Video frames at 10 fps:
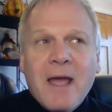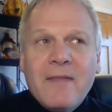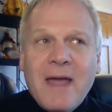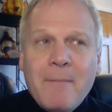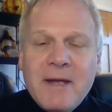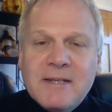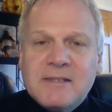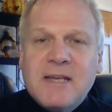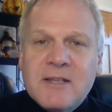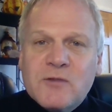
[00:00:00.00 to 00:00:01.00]
And that made
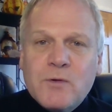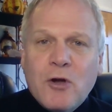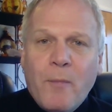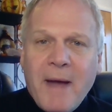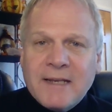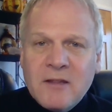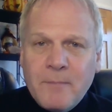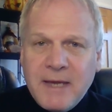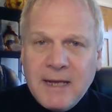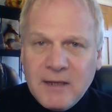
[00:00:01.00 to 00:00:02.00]
sense when you go back to the
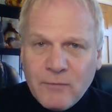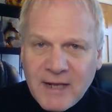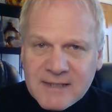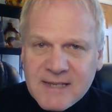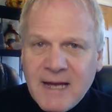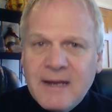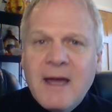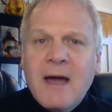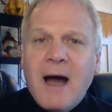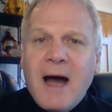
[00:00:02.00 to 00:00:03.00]
beginning when I said
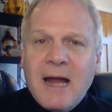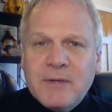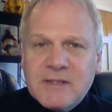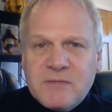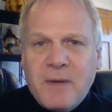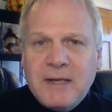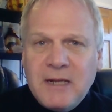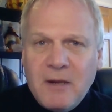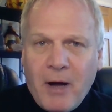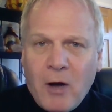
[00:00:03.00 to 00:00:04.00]
I'd been
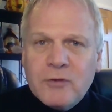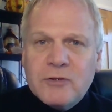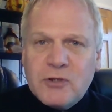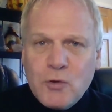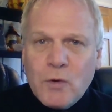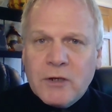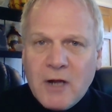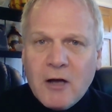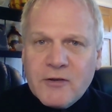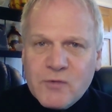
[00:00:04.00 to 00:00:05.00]
spending about
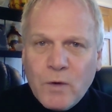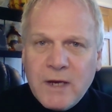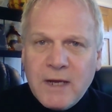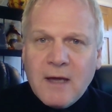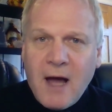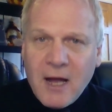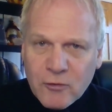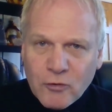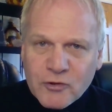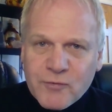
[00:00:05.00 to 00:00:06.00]
$200 a week on
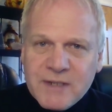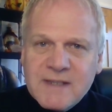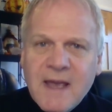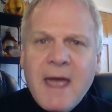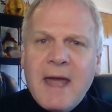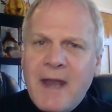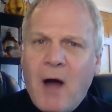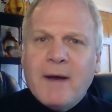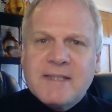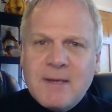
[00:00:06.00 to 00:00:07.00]
groceries, and
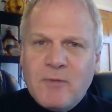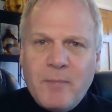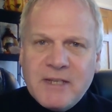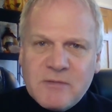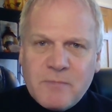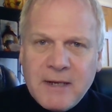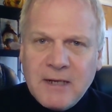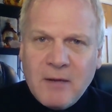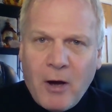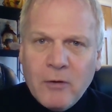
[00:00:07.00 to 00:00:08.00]
now I seem to be
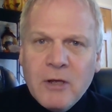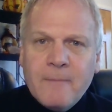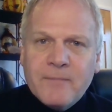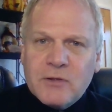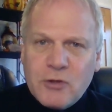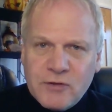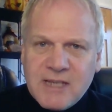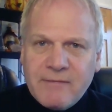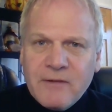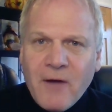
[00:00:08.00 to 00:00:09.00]
spending about
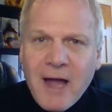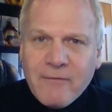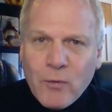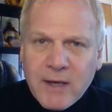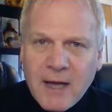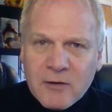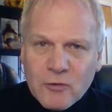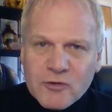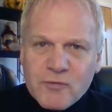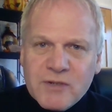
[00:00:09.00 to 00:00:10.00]
275 a week on
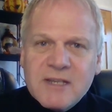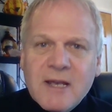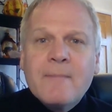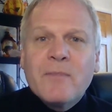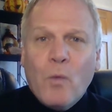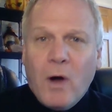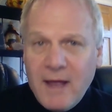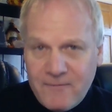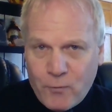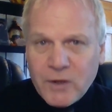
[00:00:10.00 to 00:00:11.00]
groceries.
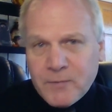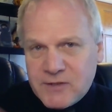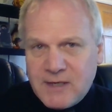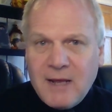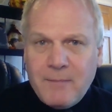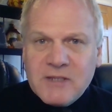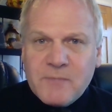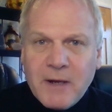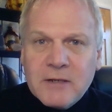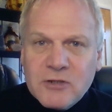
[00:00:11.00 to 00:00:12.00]
Well, at 40%, I'd be
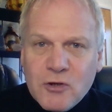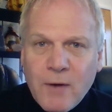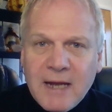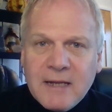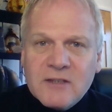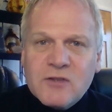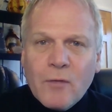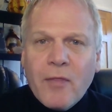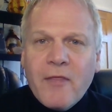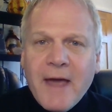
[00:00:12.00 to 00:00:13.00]
spending 280.
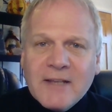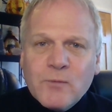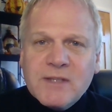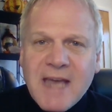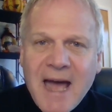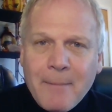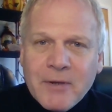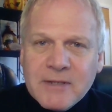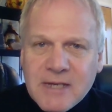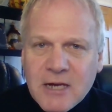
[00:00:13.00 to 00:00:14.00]
So that's what's
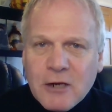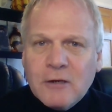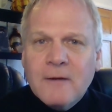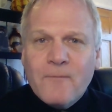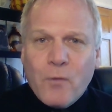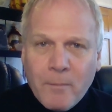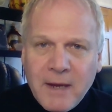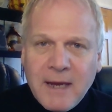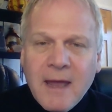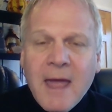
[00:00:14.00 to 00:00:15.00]
happened here for
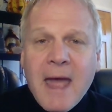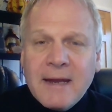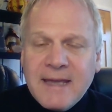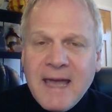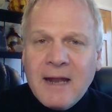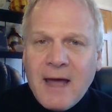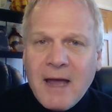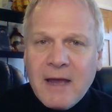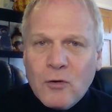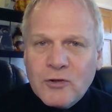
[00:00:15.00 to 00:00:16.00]
me. And again,
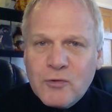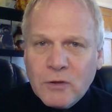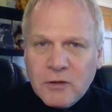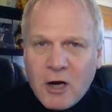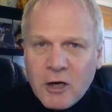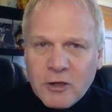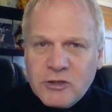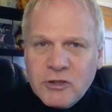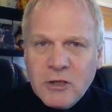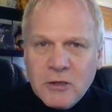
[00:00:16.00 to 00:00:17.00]
I go to a
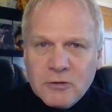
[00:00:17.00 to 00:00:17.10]
large